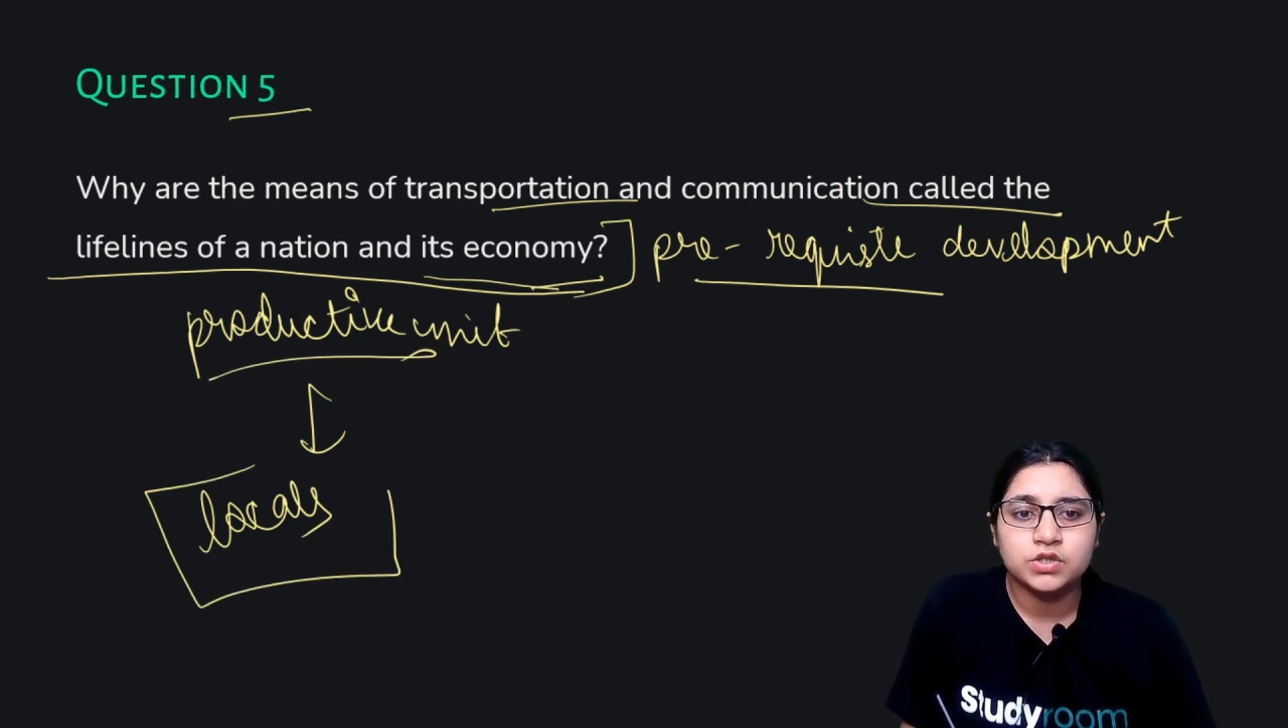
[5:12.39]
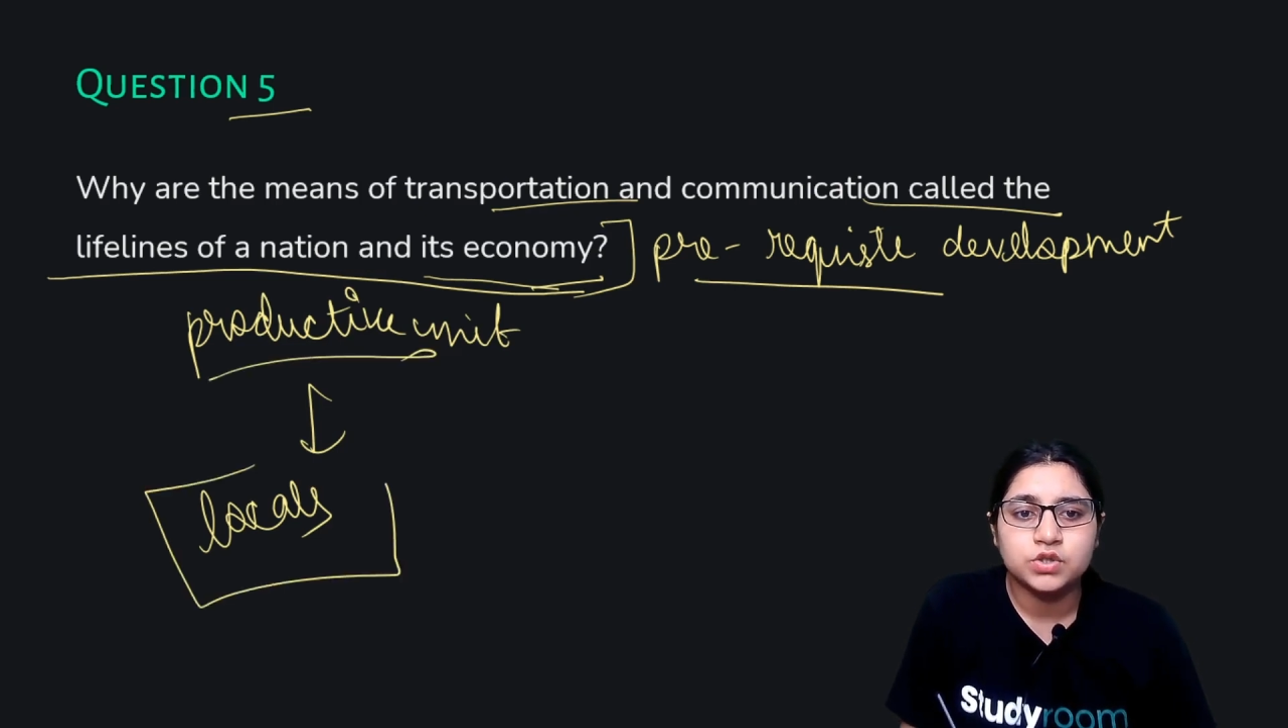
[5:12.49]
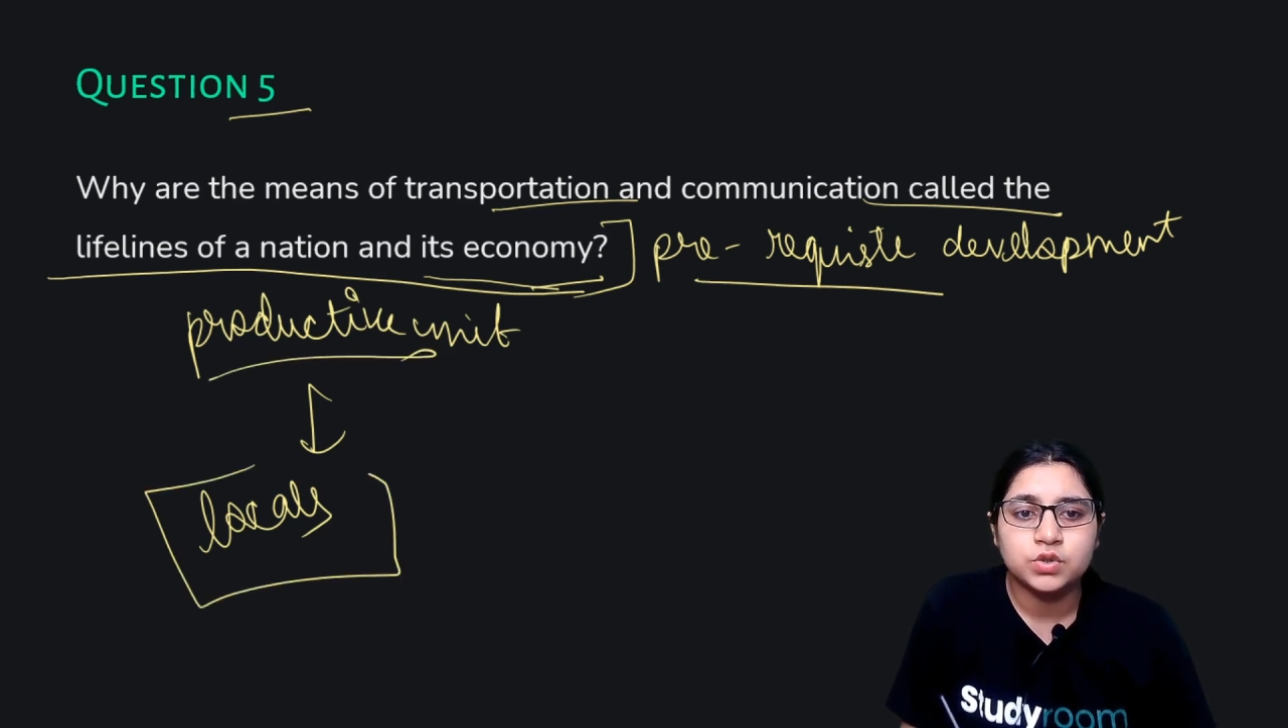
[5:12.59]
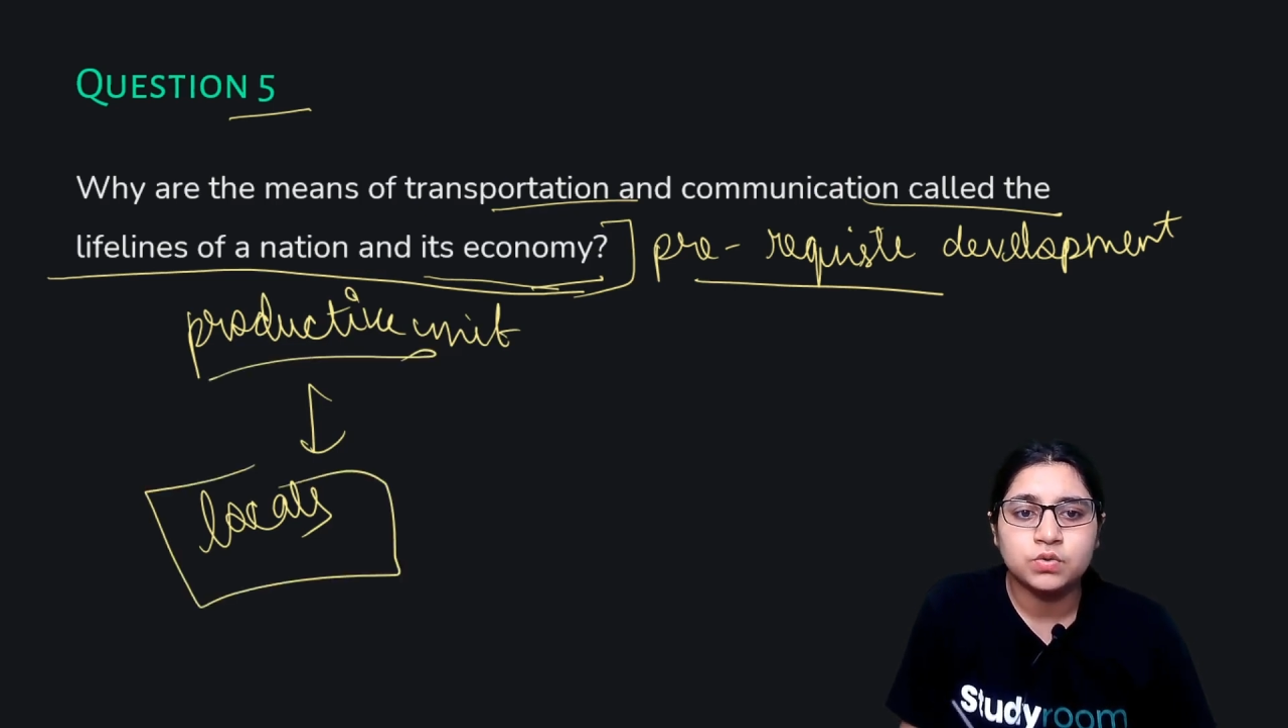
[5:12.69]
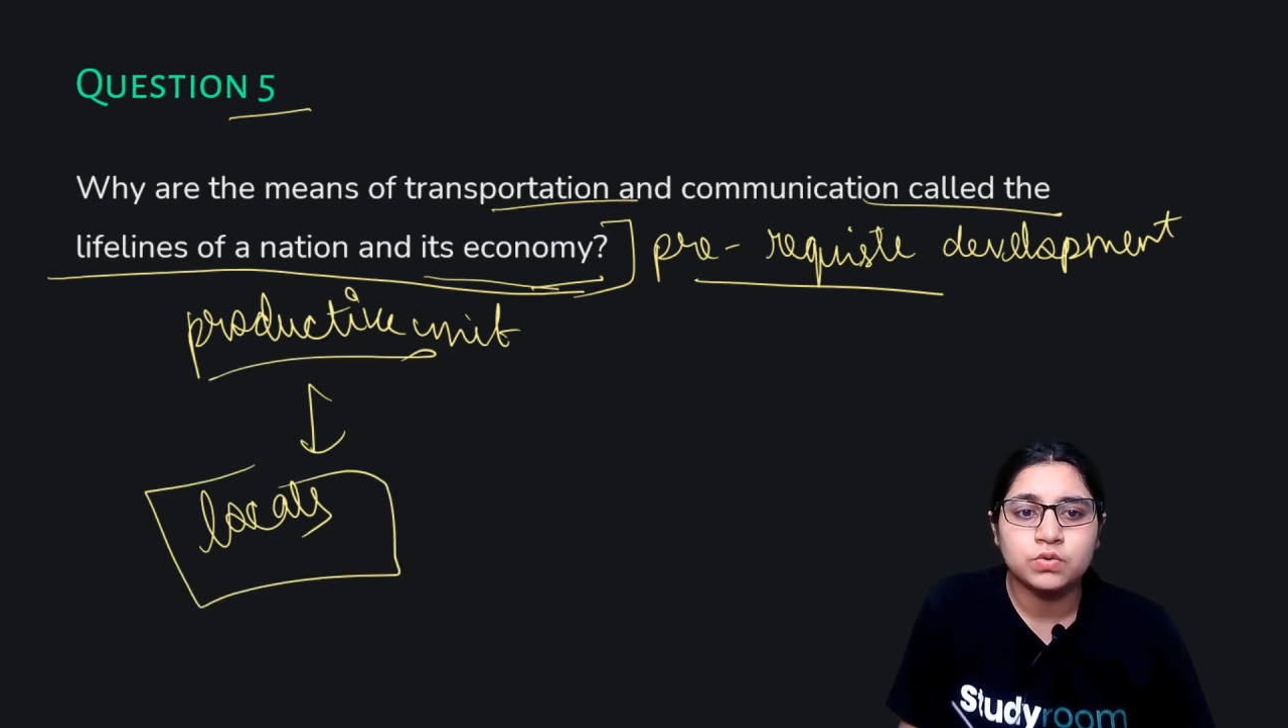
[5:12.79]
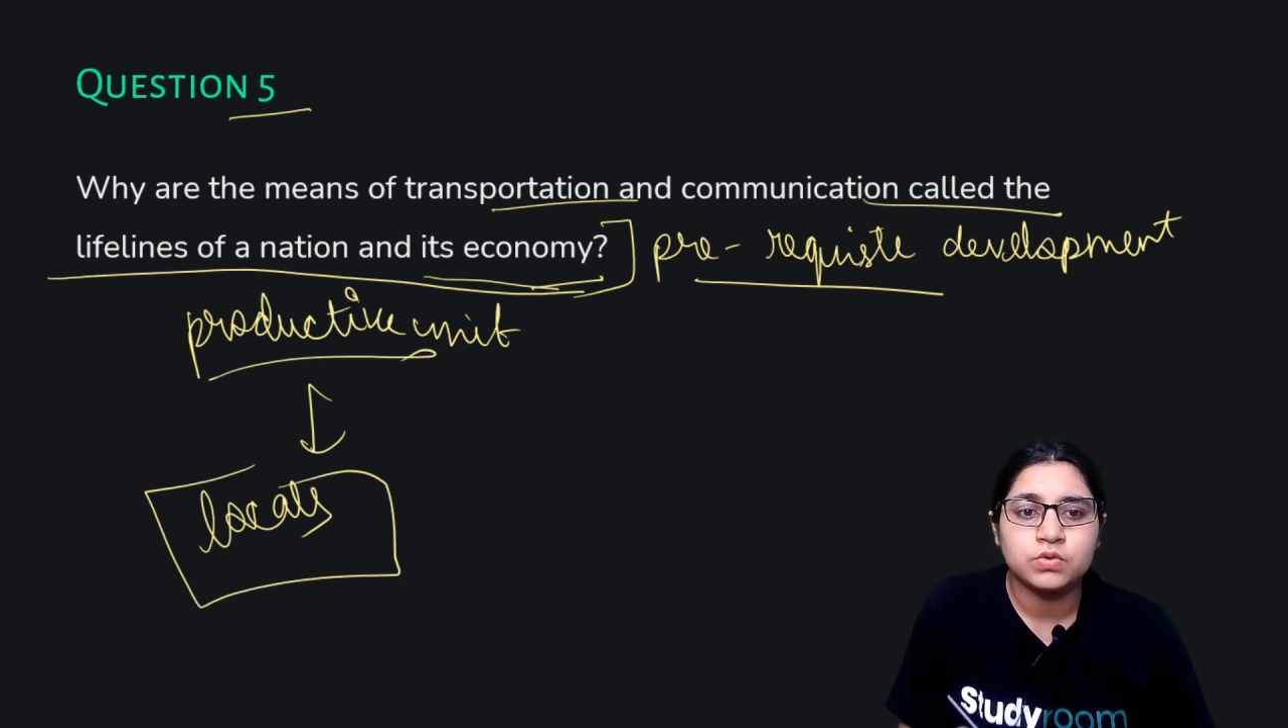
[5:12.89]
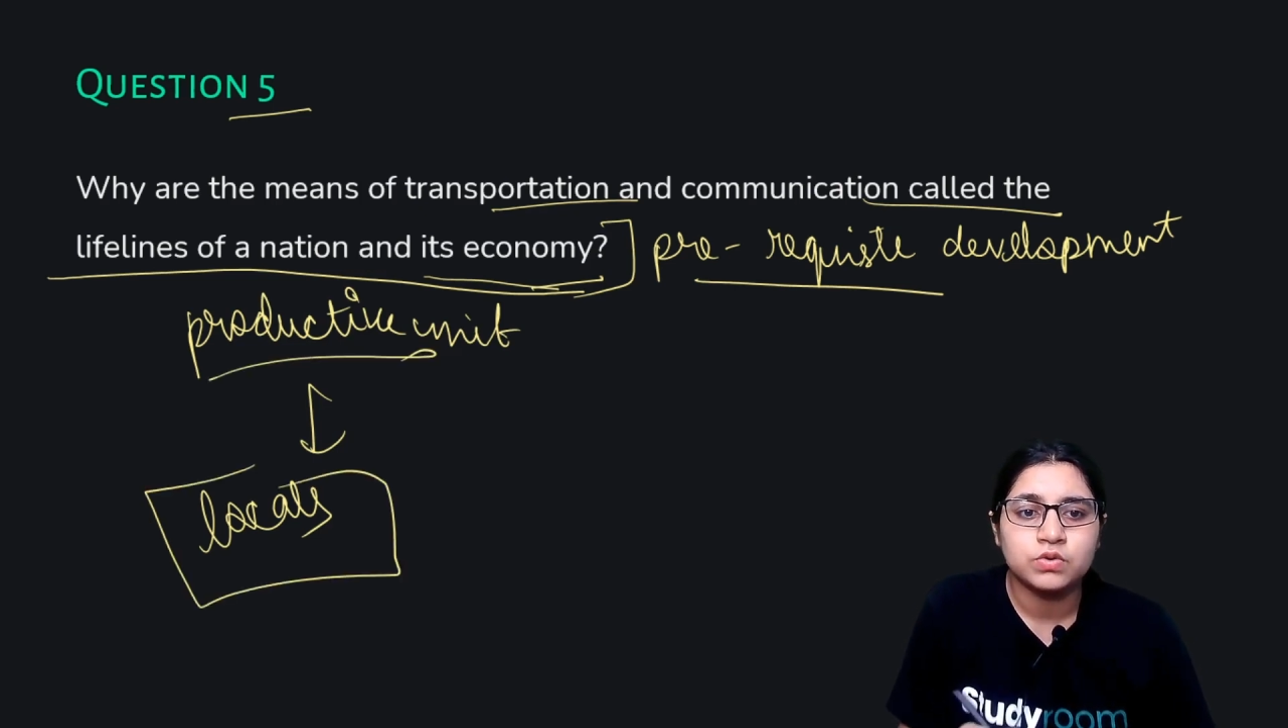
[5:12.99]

through